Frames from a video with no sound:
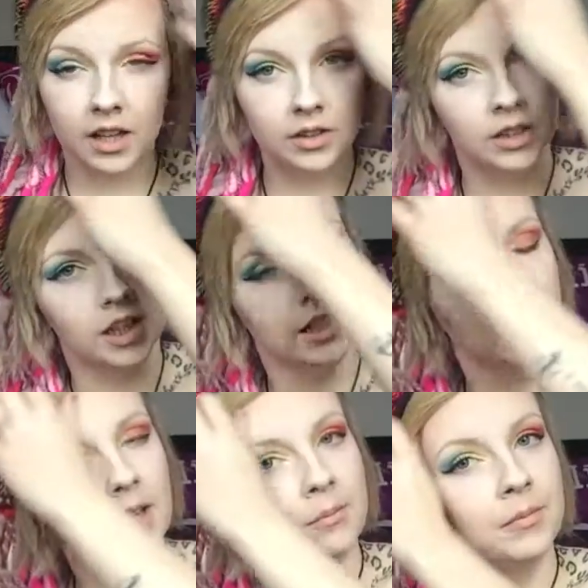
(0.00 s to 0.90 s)
hello oh, again.
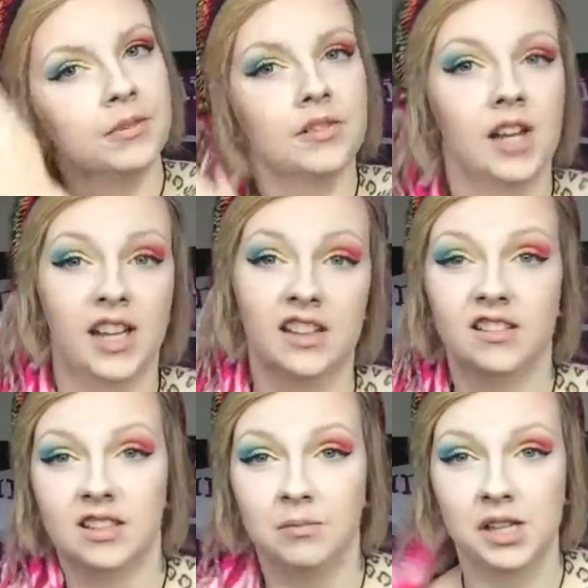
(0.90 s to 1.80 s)
Um,
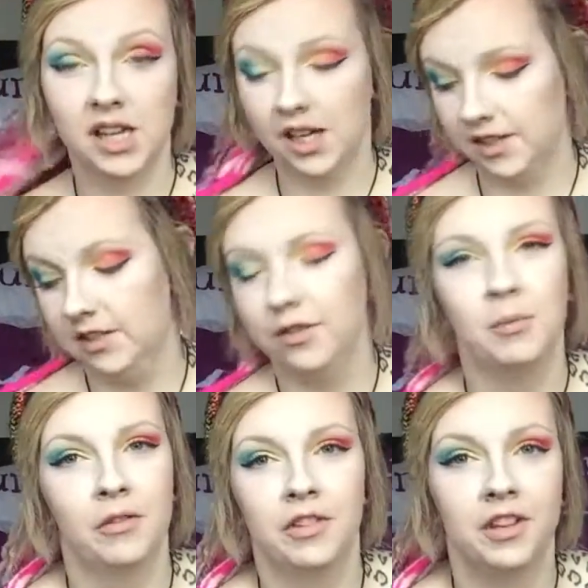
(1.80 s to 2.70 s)
again, same thing. I tend to
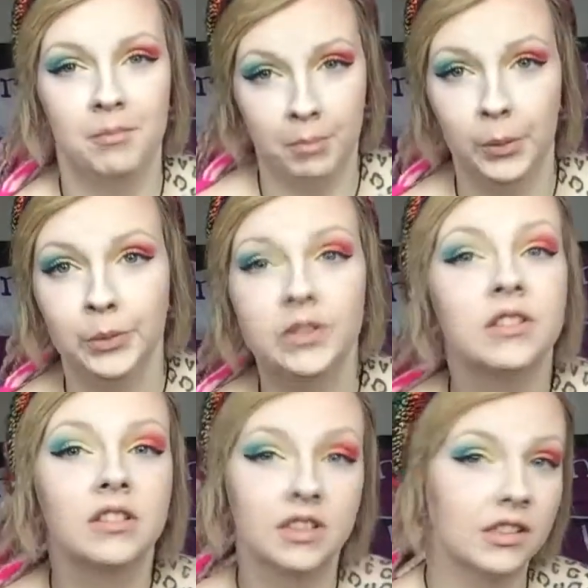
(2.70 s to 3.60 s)
film everything in
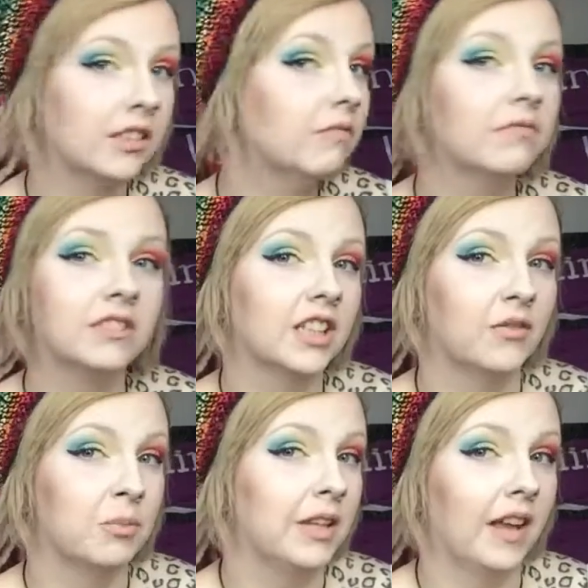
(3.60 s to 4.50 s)
bulks because it
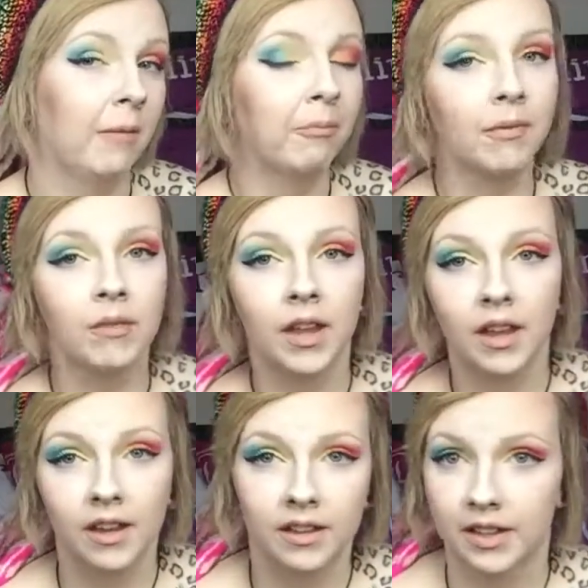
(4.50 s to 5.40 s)
saves me time.
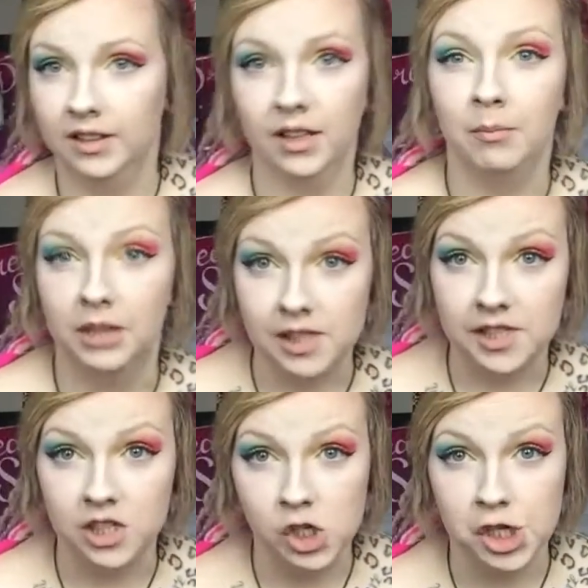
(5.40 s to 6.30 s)
And I'm
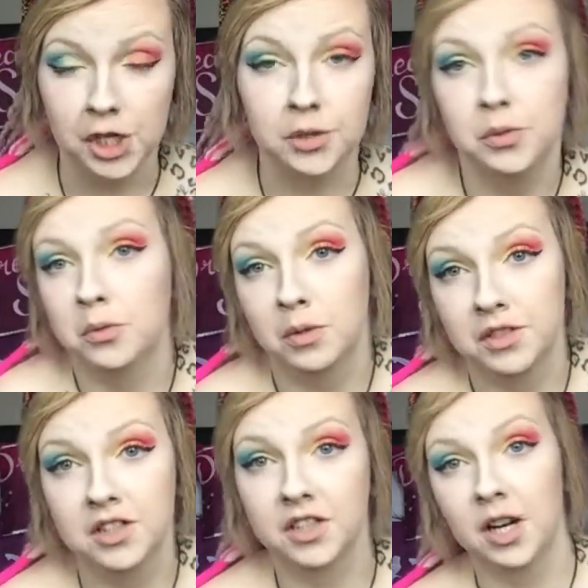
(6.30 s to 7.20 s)
lazy as shit, so
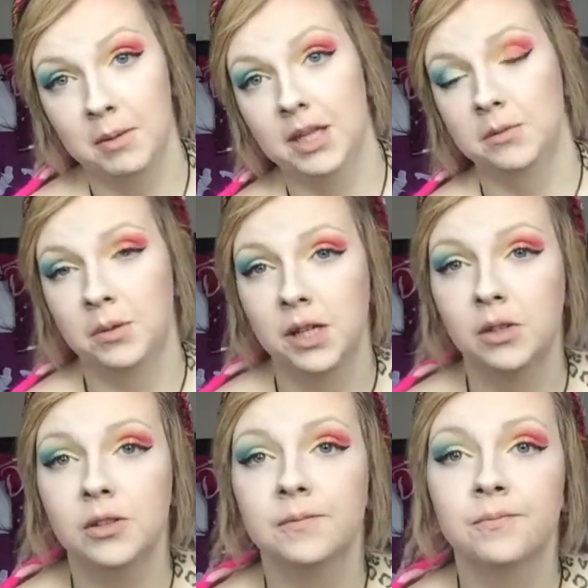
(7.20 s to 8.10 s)
once I start I might as well keep
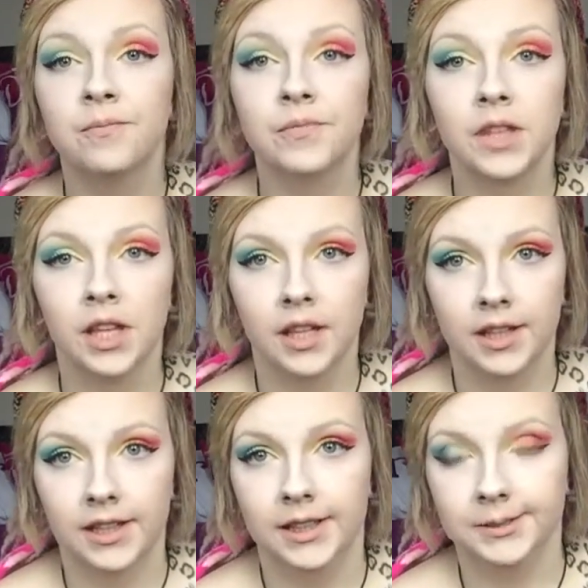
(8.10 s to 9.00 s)
going.
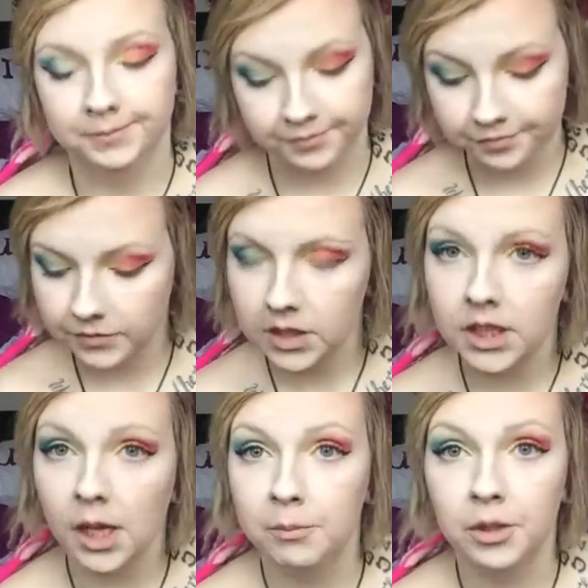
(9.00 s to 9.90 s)
Um,
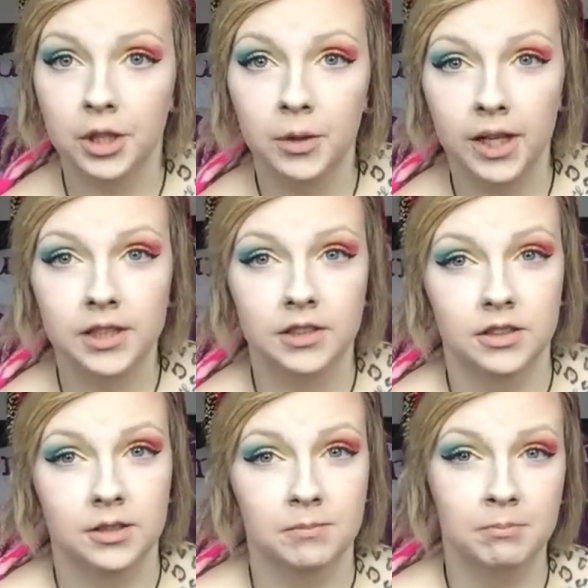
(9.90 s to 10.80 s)
I'm doing a quick
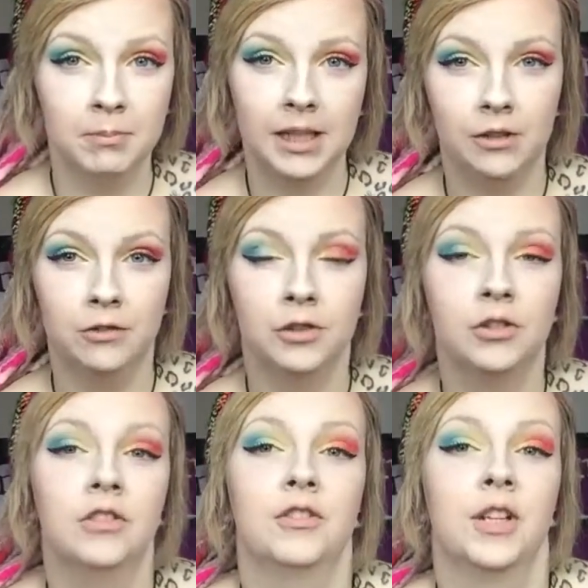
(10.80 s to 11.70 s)
mini
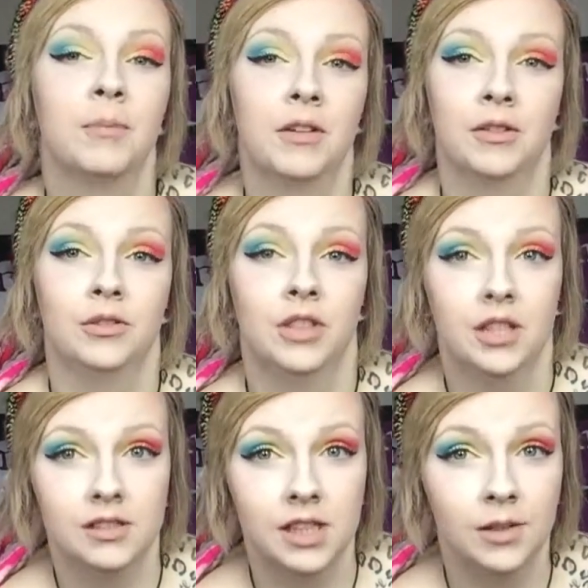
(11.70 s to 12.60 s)
review on a company I found on
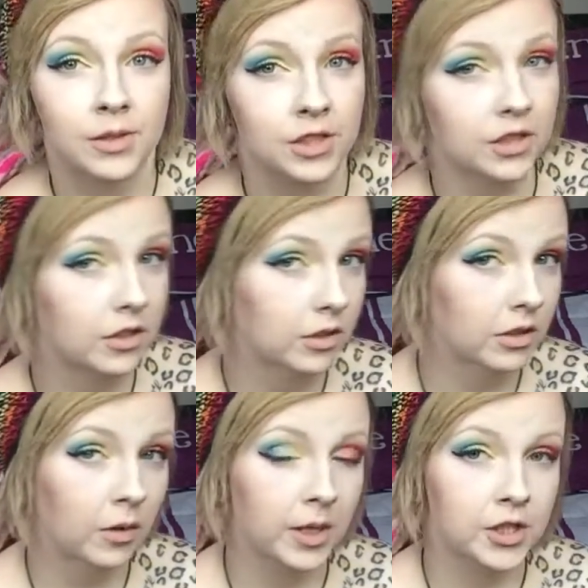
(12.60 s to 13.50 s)
Etsy, which is called,
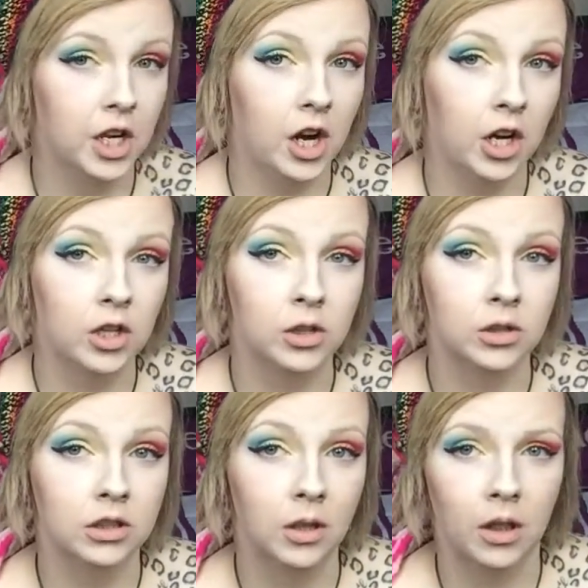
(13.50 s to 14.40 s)
which are called,